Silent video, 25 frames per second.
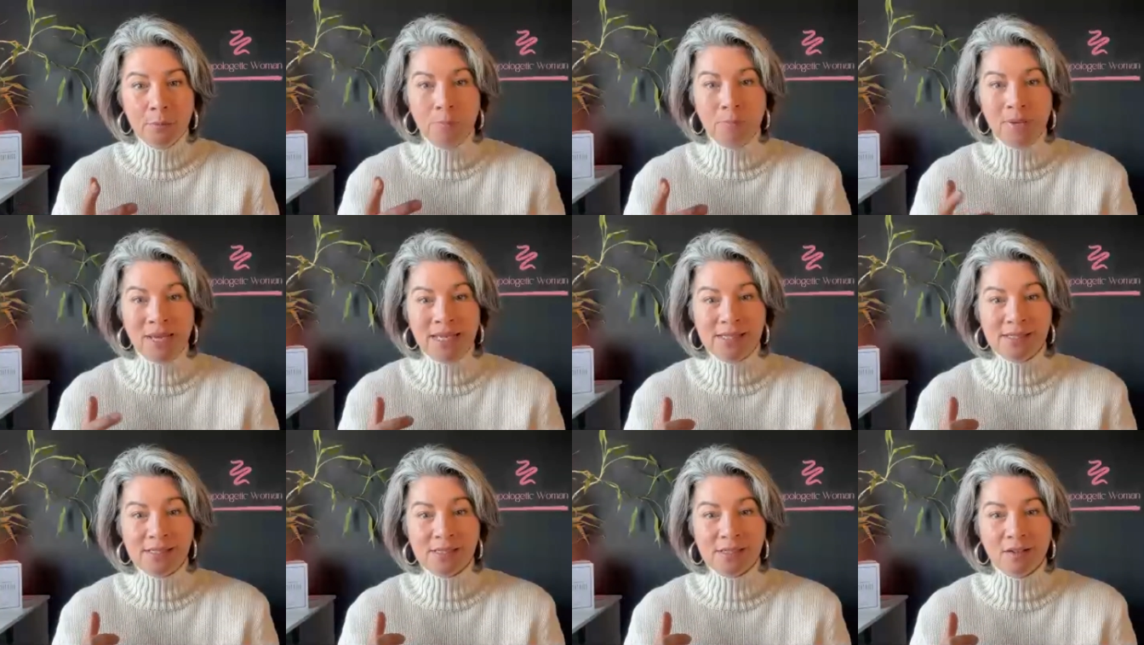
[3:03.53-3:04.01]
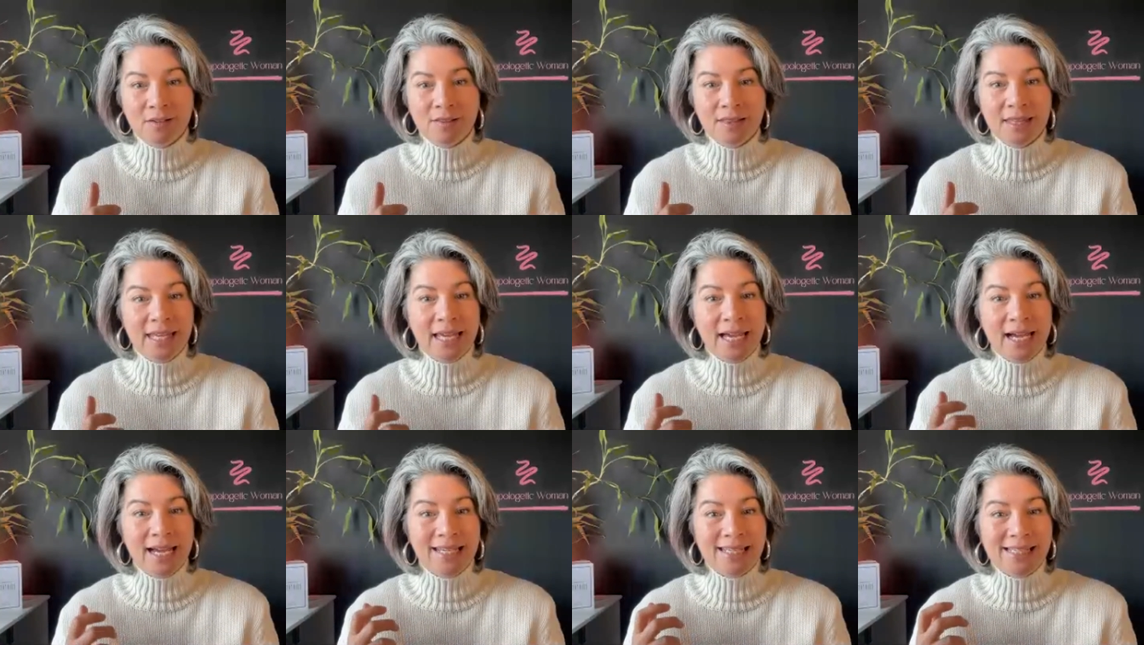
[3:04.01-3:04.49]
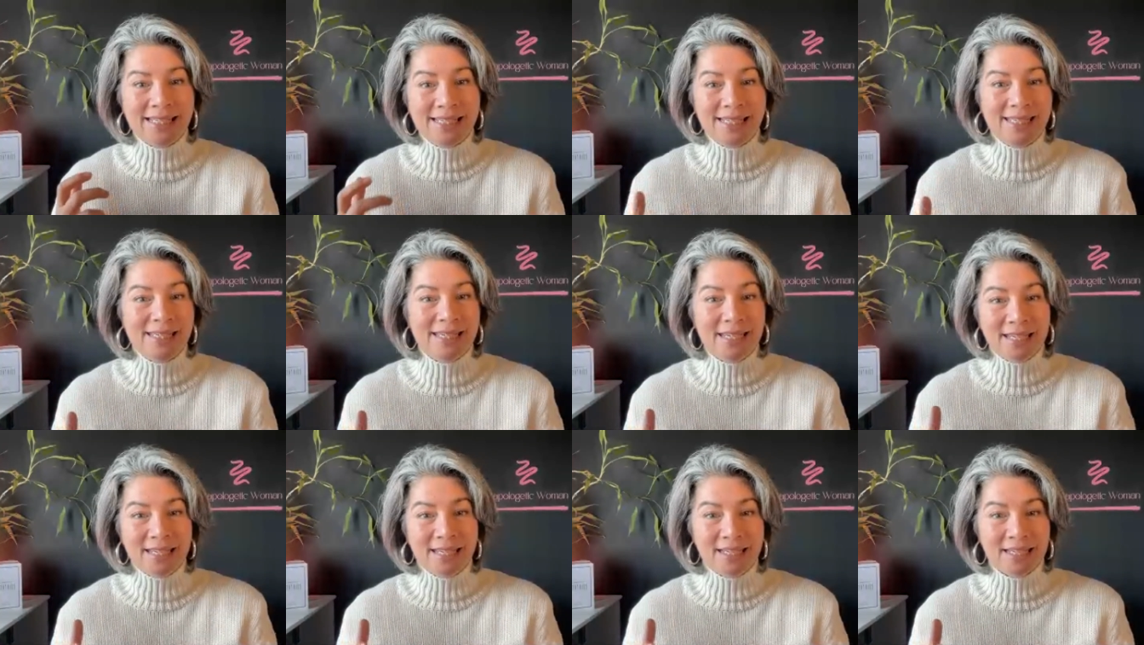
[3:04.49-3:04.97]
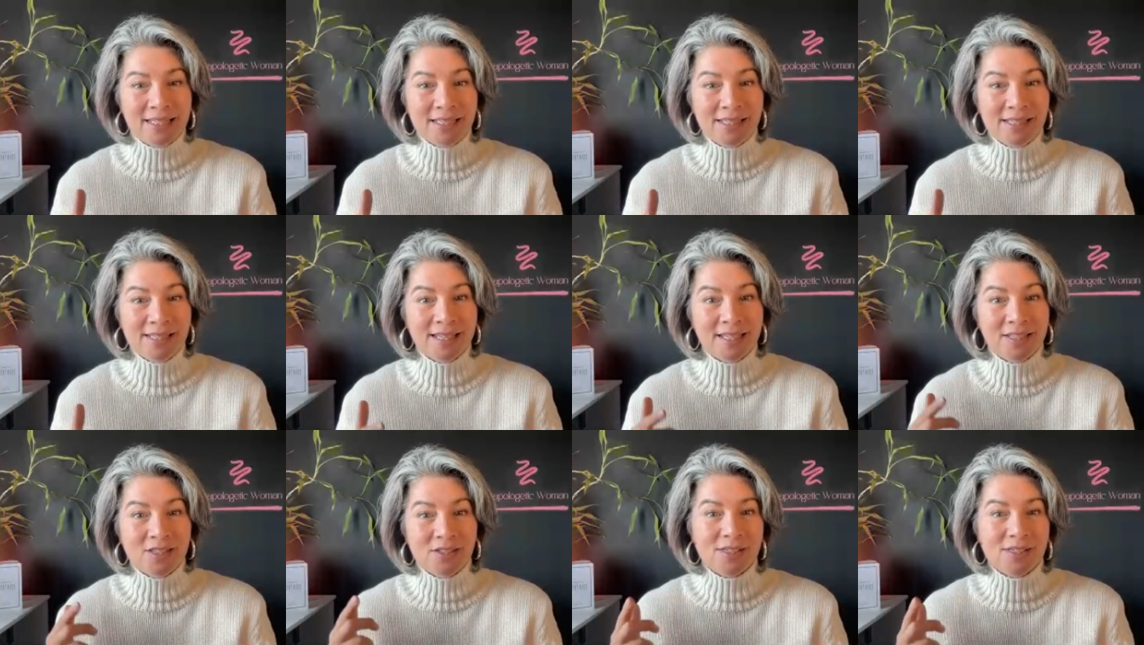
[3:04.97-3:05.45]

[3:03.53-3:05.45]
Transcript: based on the ideas that